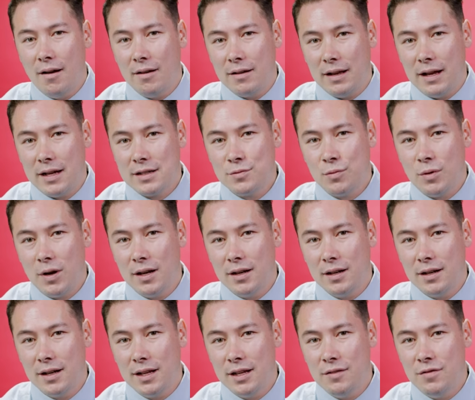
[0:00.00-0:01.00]
Last
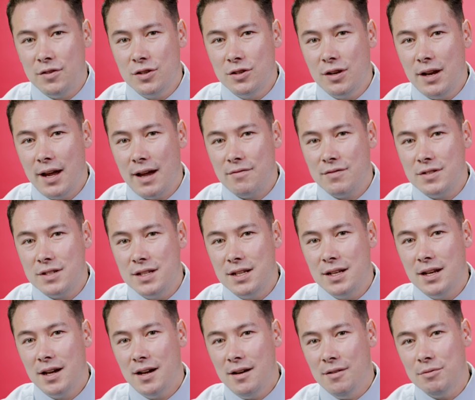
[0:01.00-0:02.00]
one. If you could have
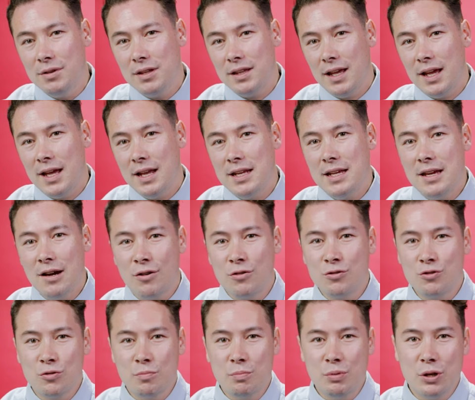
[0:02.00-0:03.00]
dinner with any
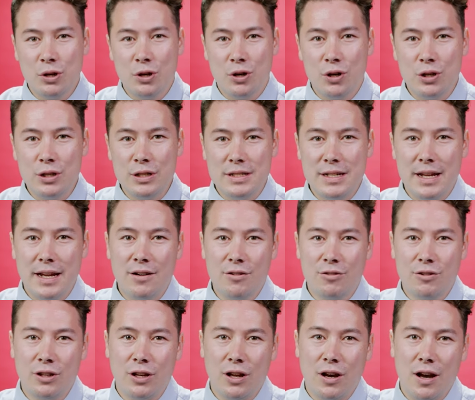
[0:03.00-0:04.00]
entrepreneur, dead
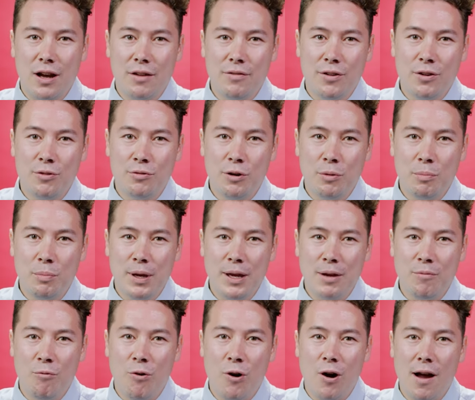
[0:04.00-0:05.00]
or alive, who would it be
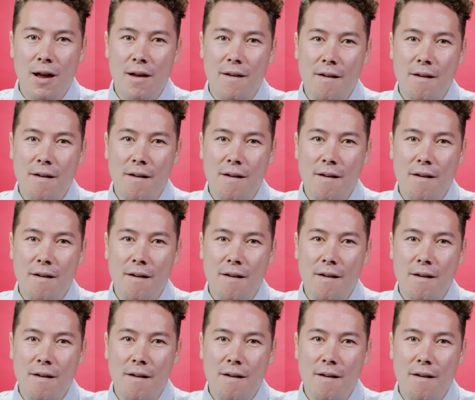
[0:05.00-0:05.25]
and why?